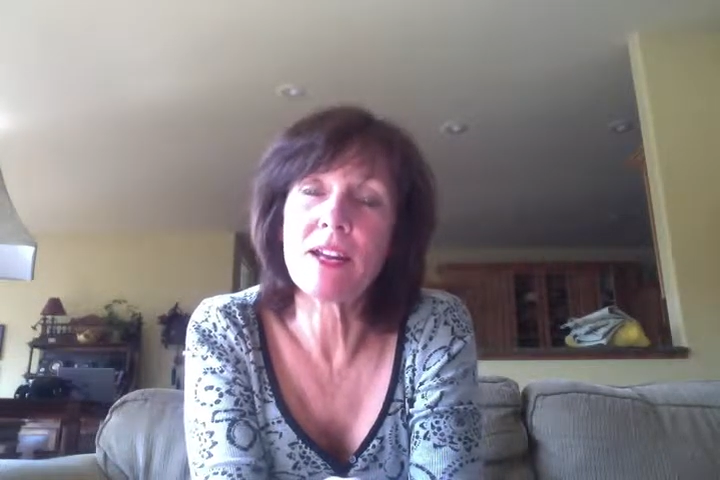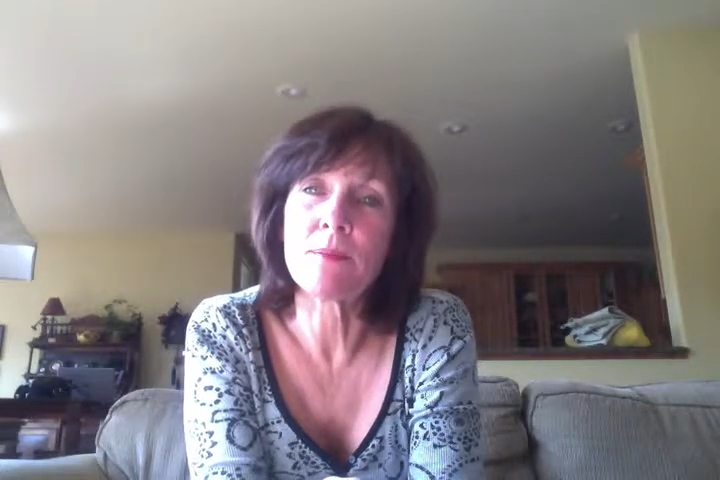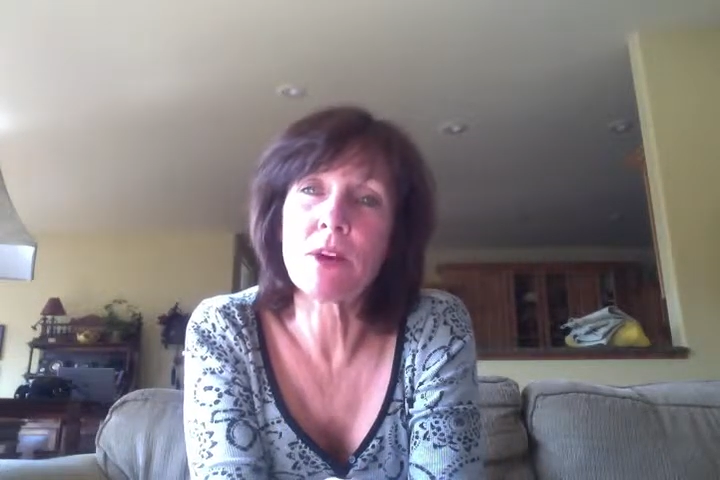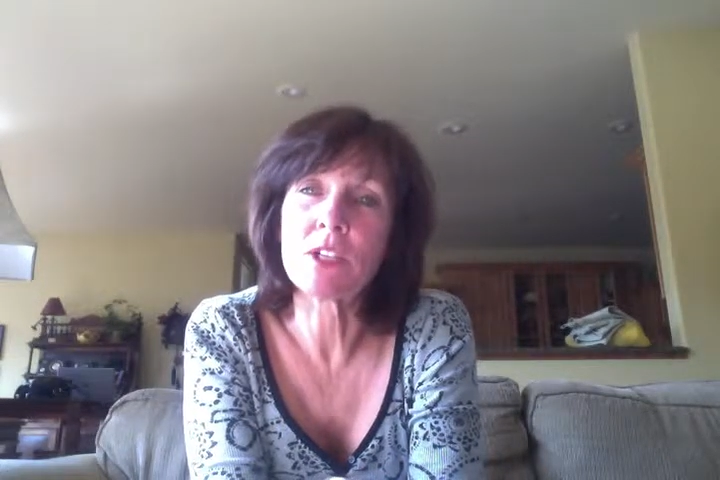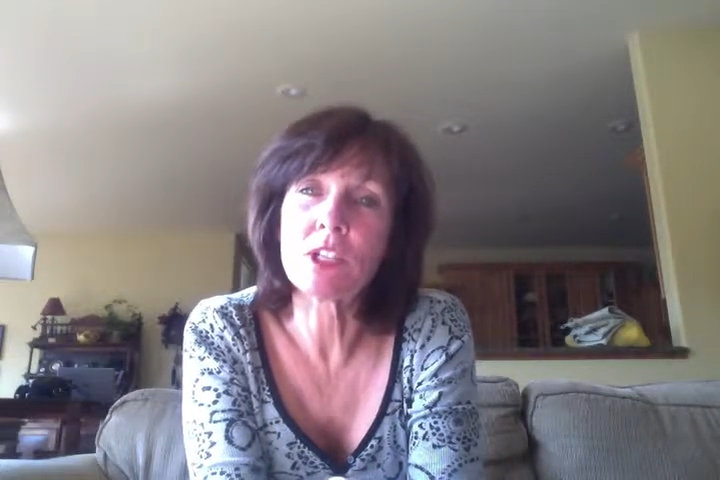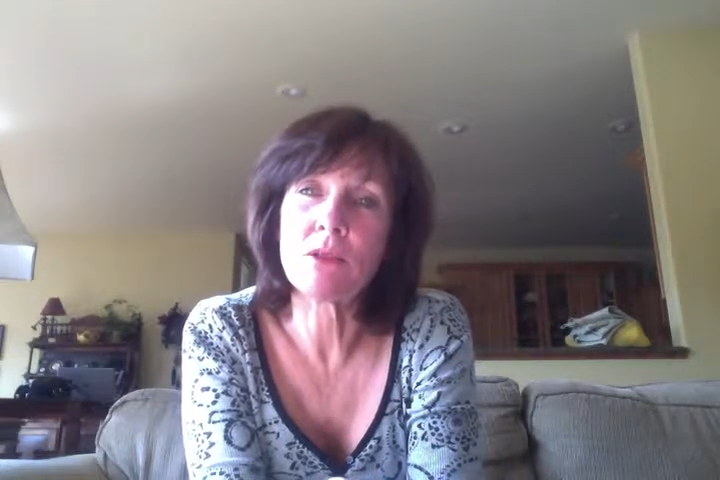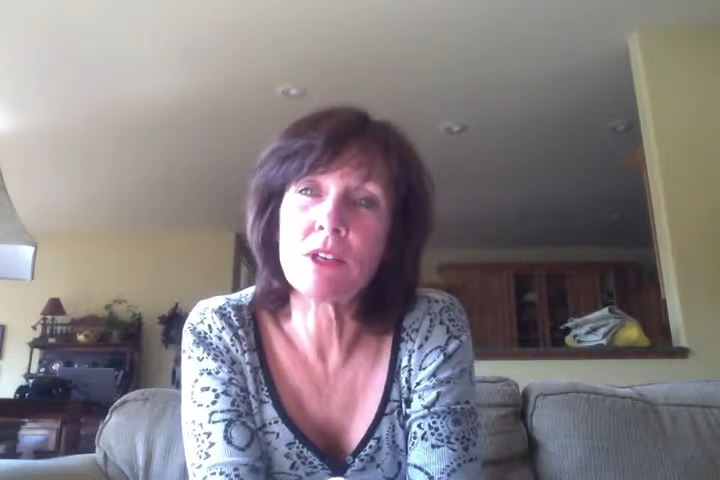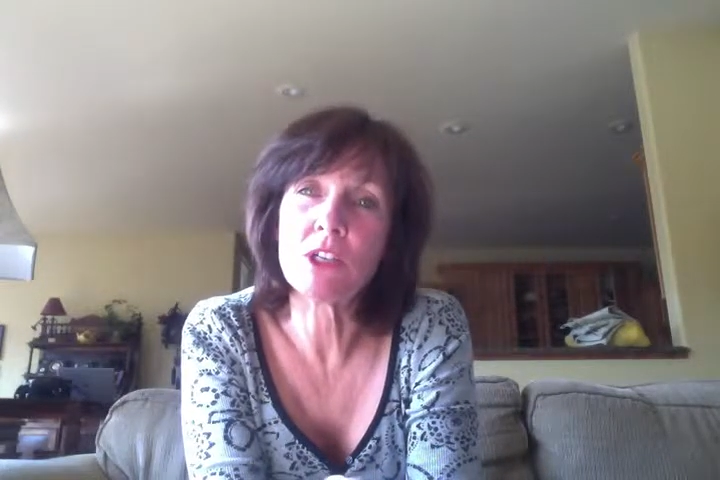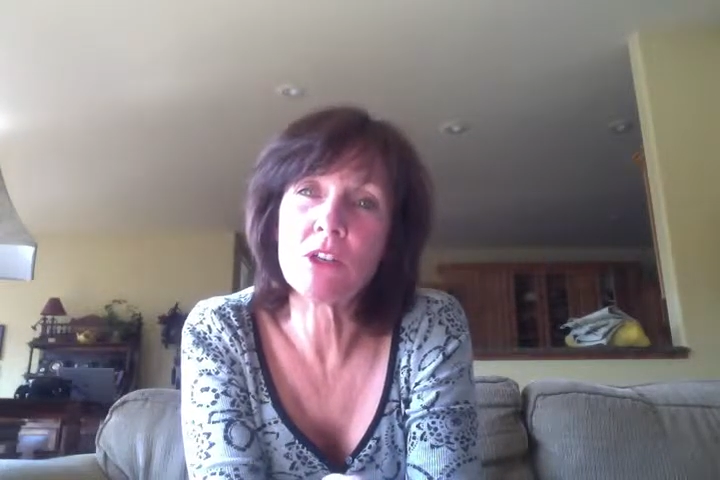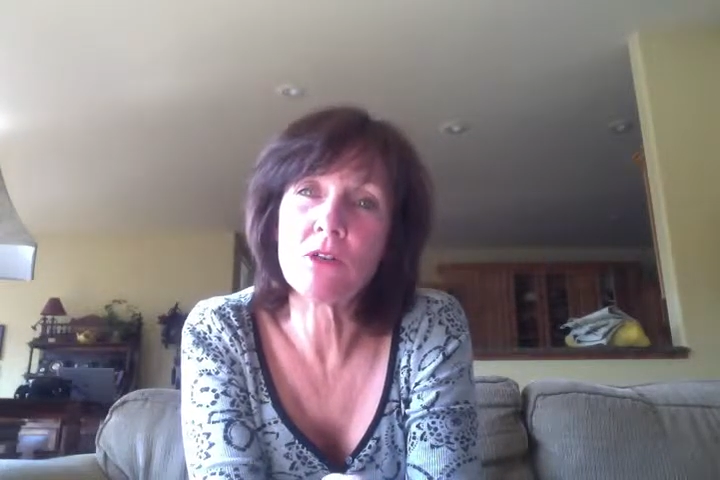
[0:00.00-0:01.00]
and I'm also going to
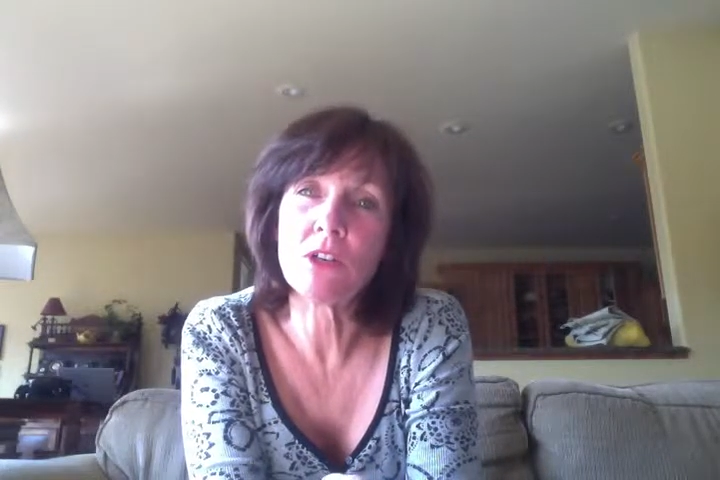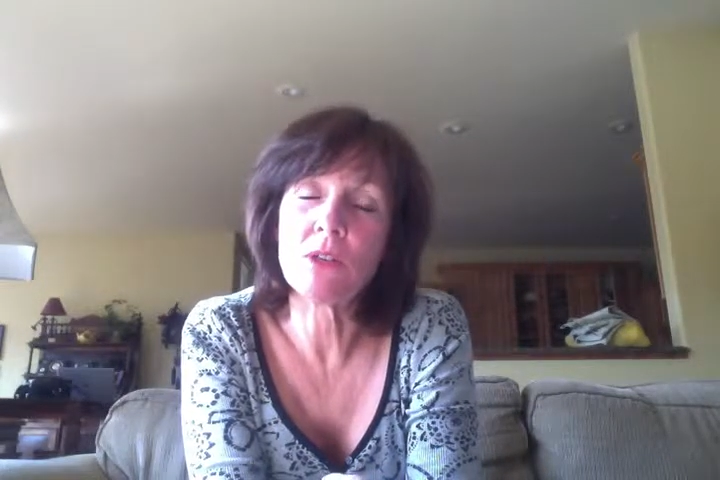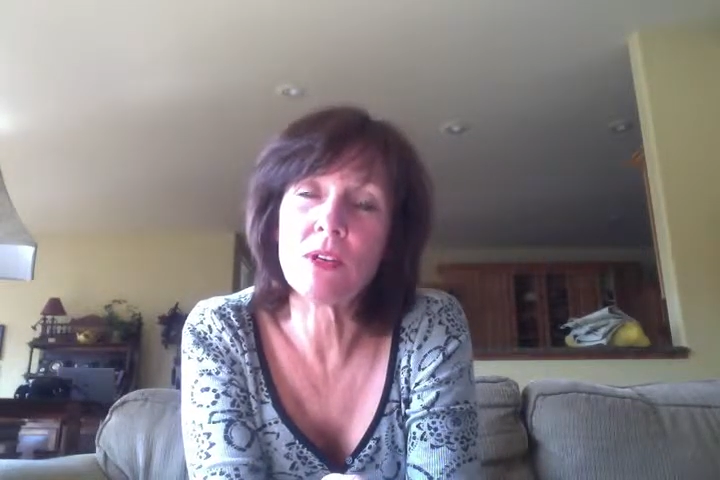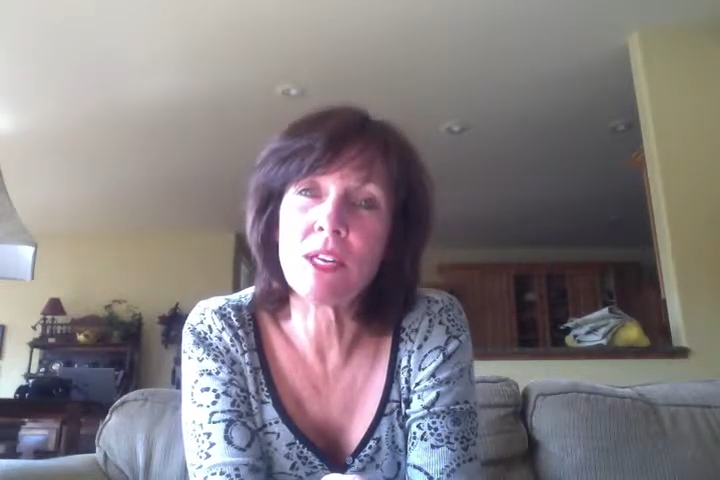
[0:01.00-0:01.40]
be shooting you an